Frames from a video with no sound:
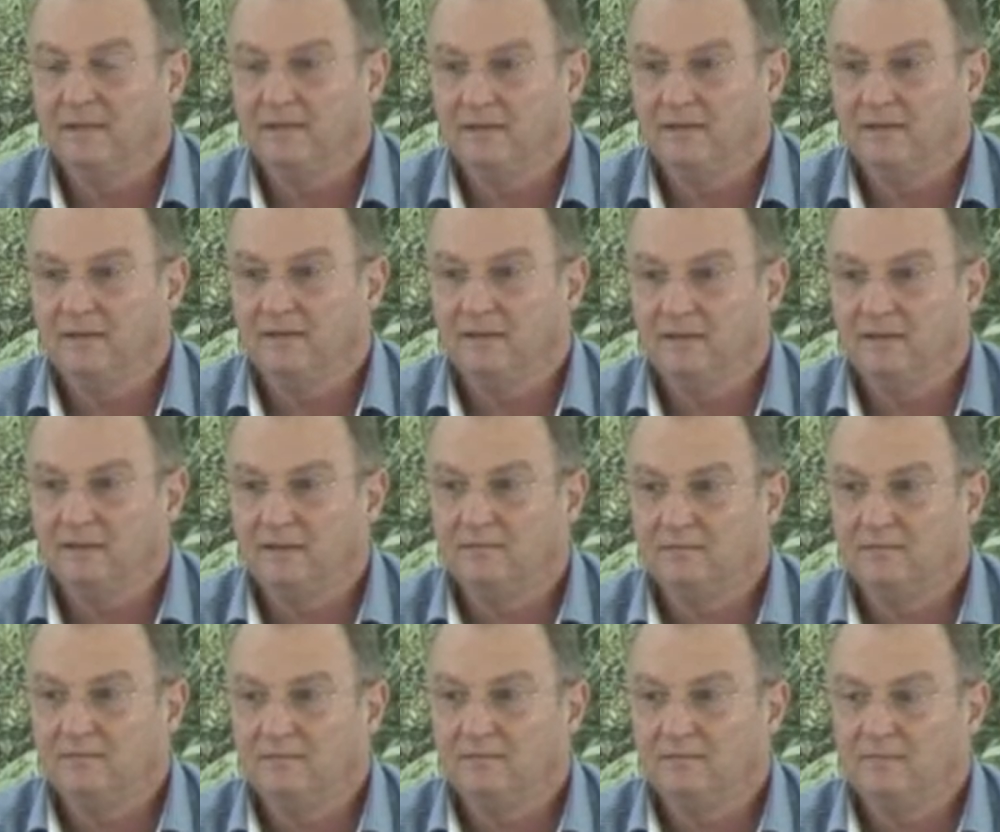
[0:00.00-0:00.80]

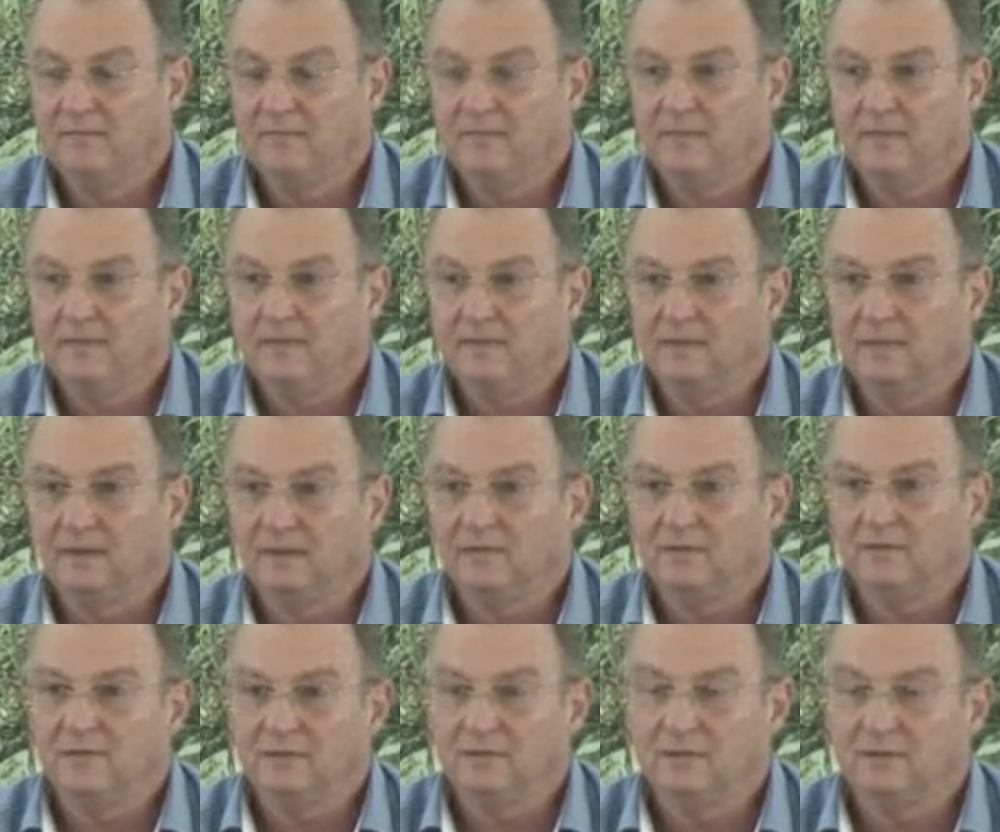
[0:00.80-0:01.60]
um,
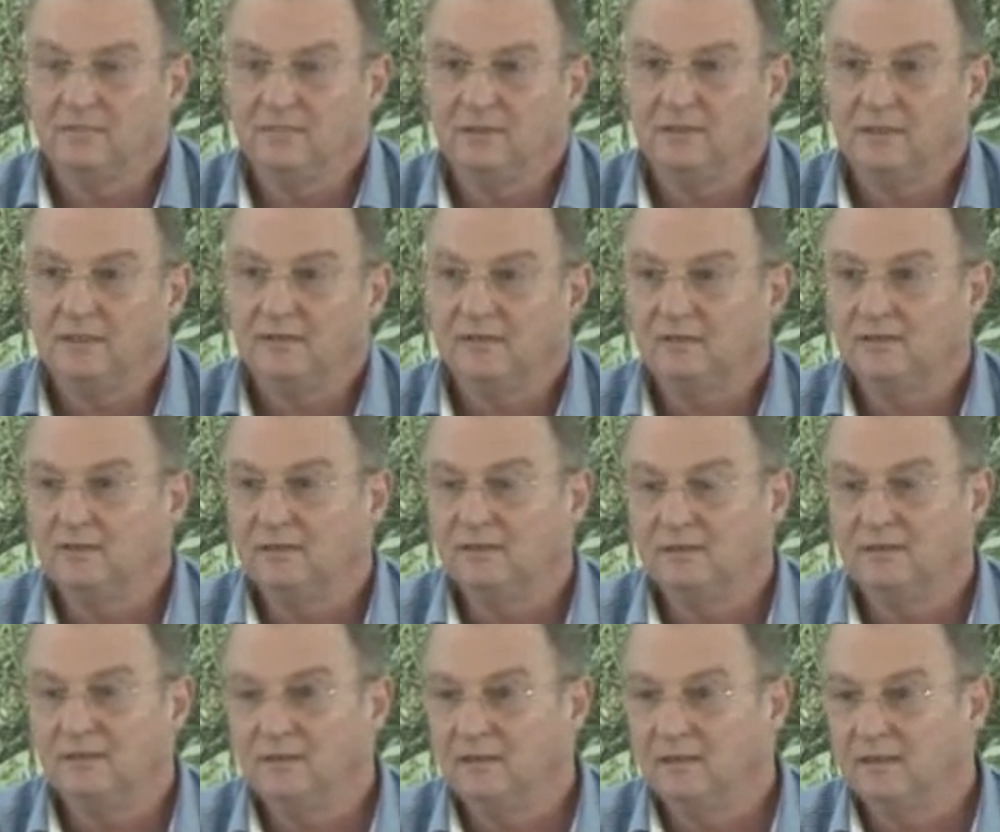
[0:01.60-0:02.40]
dust contamination
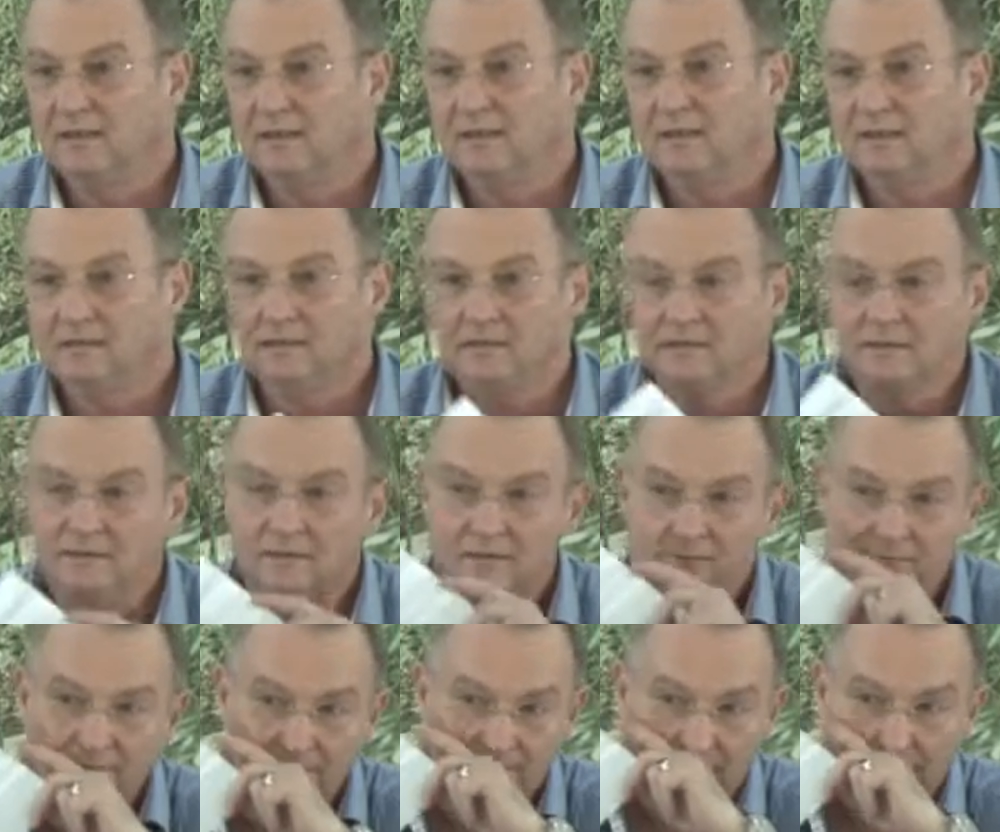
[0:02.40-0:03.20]
in the air
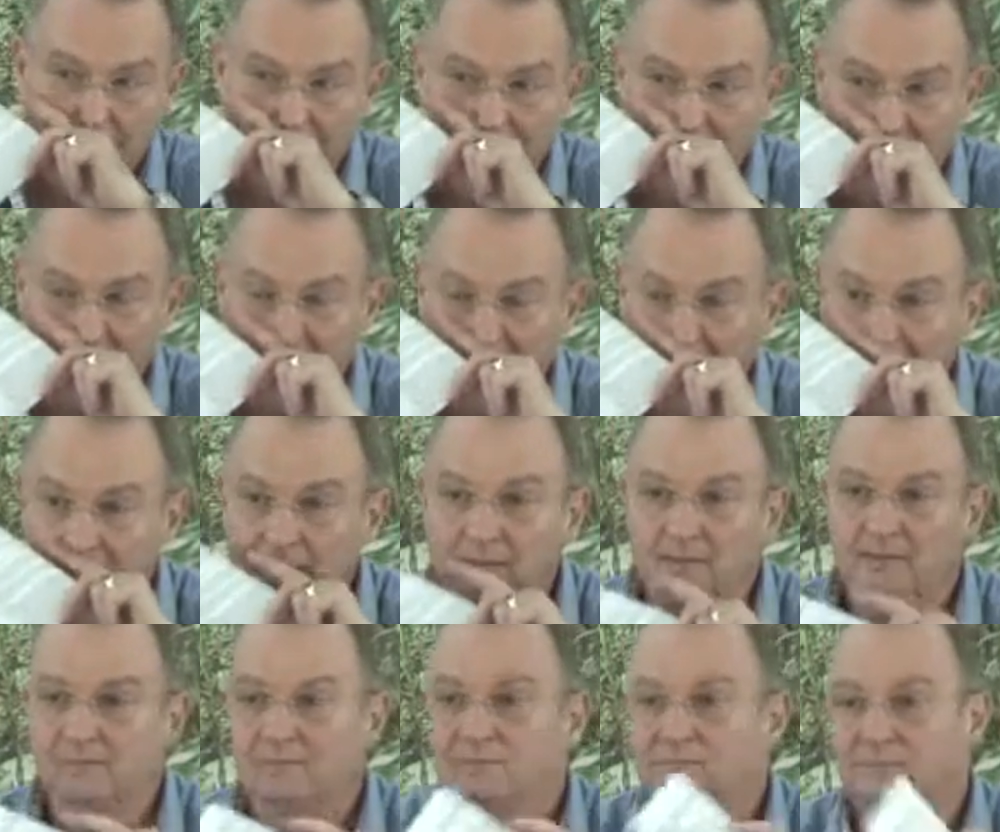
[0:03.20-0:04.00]
uh, uh,
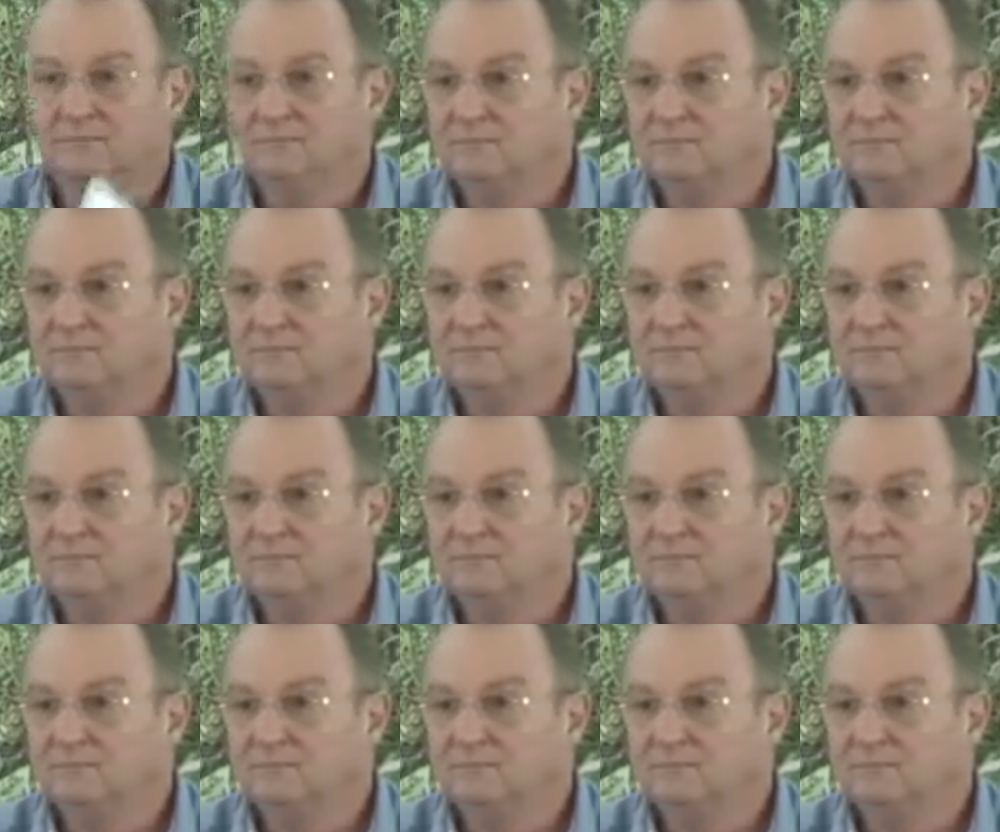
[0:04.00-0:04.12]
uh,